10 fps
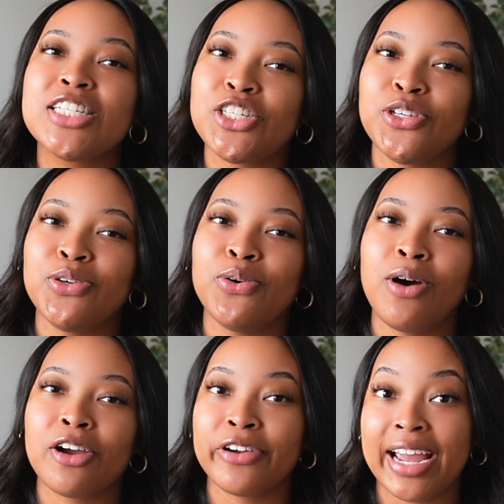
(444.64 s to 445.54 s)

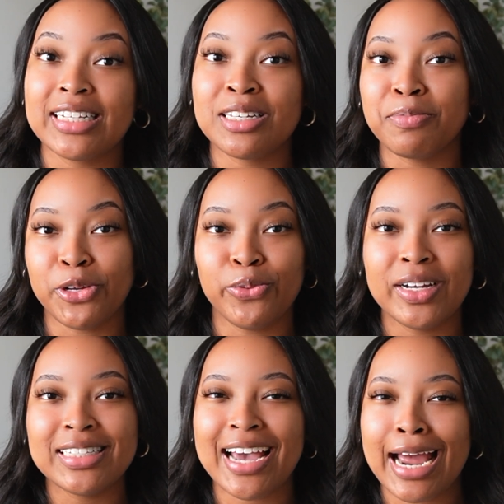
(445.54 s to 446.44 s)
to create some new
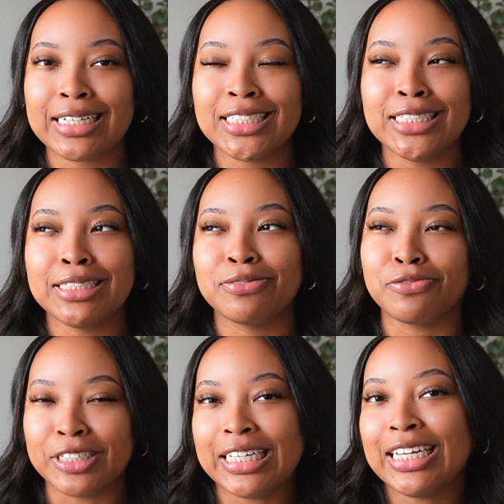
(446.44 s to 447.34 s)
ones. I actually
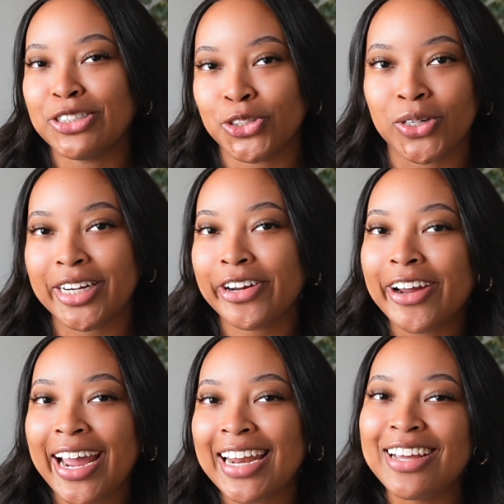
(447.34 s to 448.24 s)
really enjoy
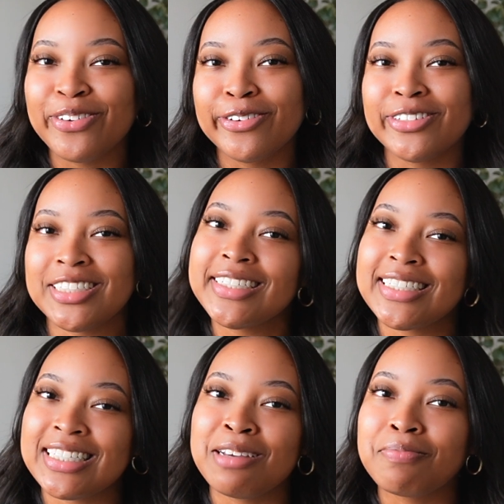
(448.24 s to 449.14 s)
creating Google
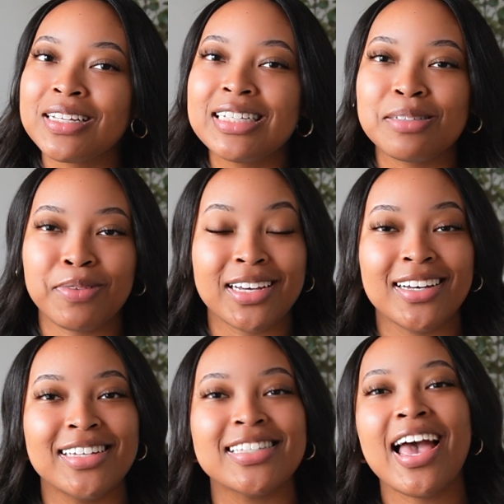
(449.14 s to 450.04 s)
Sheets templates
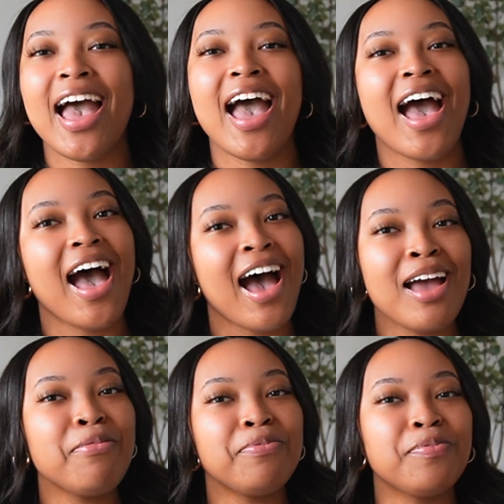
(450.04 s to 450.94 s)
because
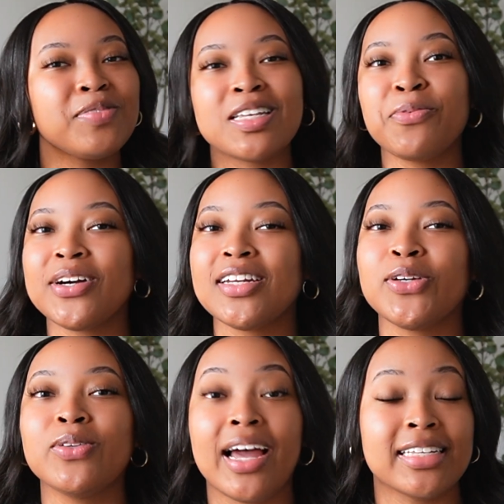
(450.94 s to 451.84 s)
I'm someone
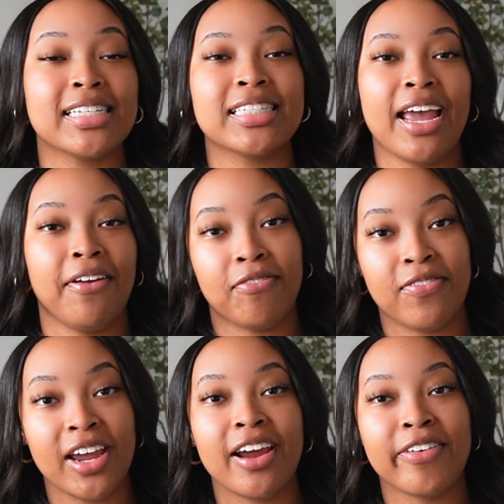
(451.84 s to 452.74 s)
who likes to stay
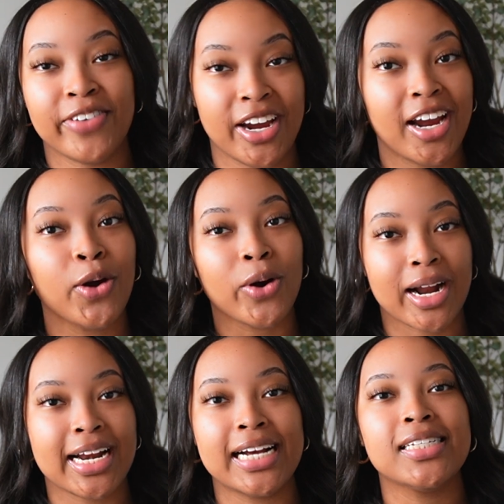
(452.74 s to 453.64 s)
very, very
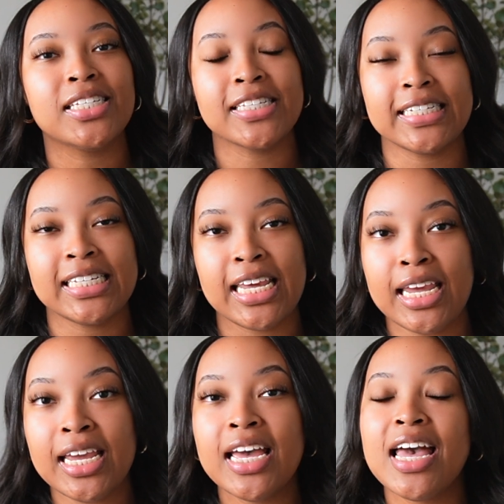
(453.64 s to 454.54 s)
organized to the
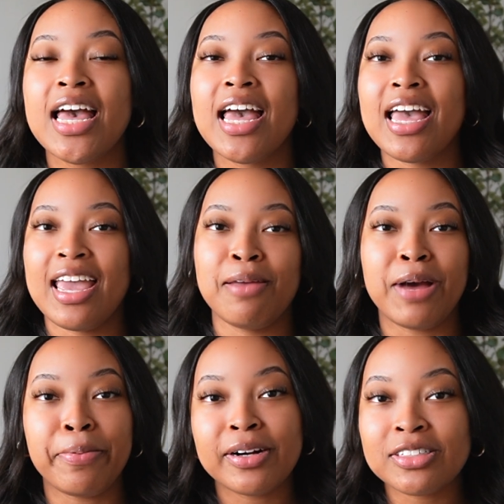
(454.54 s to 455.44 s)
T in
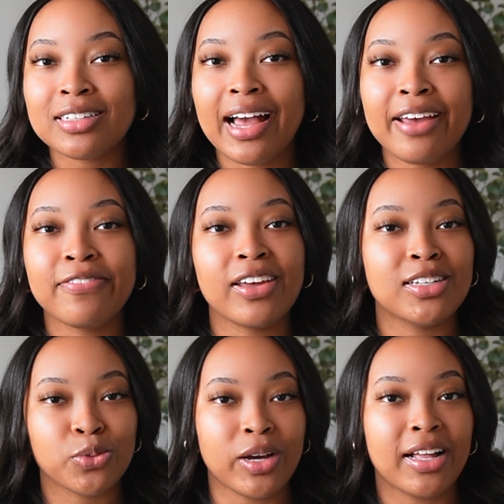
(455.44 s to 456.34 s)
my personal life
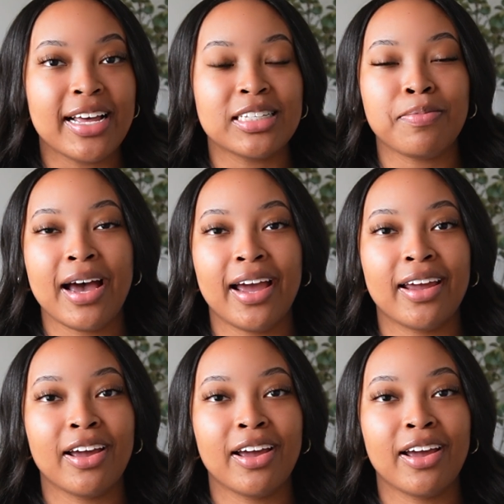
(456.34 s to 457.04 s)
as well as my